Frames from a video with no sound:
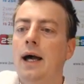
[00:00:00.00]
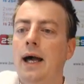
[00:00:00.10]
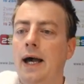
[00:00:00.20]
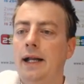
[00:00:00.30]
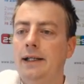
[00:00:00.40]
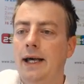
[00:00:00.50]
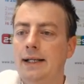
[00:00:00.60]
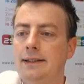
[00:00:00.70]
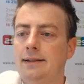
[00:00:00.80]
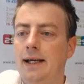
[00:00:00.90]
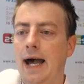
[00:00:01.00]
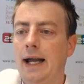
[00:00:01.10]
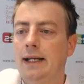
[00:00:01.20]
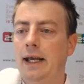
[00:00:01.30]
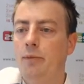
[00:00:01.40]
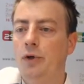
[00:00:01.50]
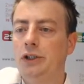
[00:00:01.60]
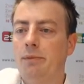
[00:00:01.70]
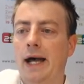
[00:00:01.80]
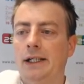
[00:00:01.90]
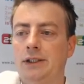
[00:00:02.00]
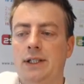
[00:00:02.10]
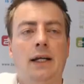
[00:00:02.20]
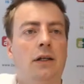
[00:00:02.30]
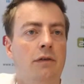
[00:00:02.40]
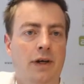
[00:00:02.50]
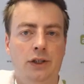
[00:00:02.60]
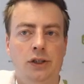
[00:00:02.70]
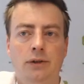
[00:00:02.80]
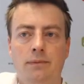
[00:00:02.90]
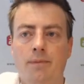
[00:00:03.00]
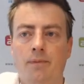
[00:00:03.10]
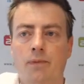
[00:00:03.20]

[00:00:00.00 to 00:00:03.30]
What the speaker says: and it has a tag name which matches that convention,